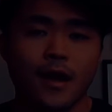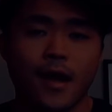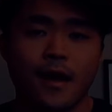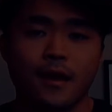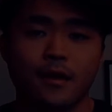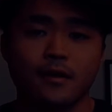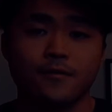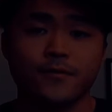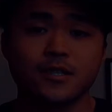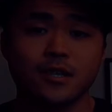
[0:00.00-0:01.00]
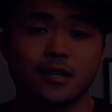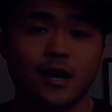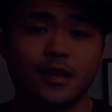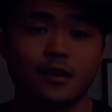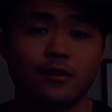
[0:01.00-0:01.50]
And physically,
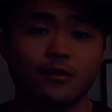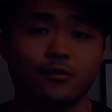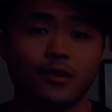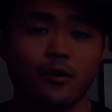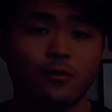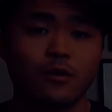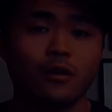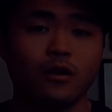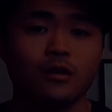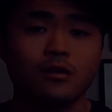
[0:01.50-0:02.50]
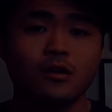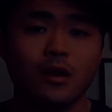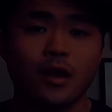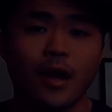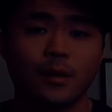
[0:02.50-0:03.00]
I know that we're all
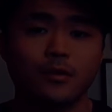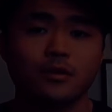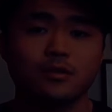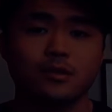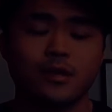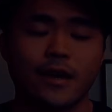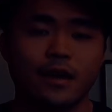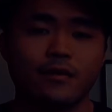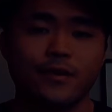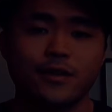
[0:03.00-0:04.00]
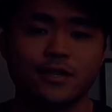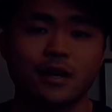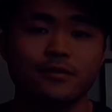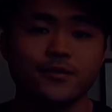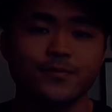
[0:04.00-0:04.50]
able to take care of
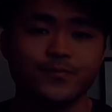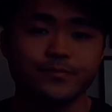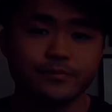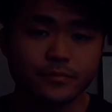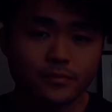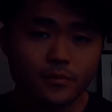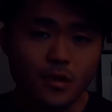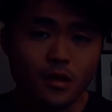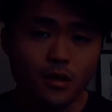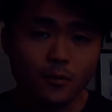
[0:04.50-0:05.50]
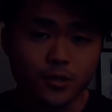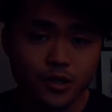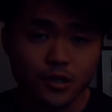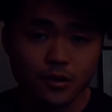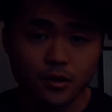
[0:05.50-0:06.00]
ourselves. Which
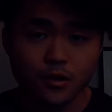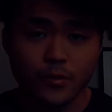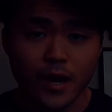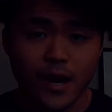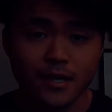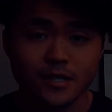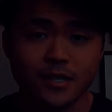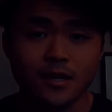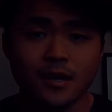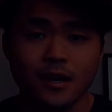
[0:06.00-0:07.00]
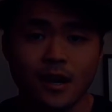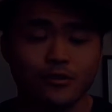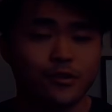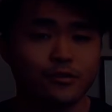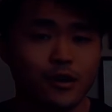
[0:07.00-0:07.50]
you may ask, how
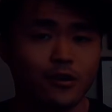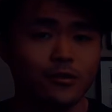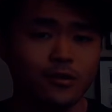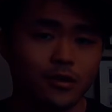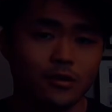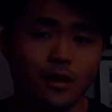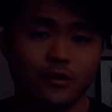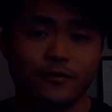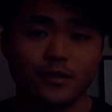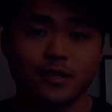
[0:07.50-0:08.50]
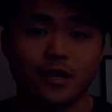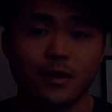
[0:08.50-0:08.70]
do you know that you're physically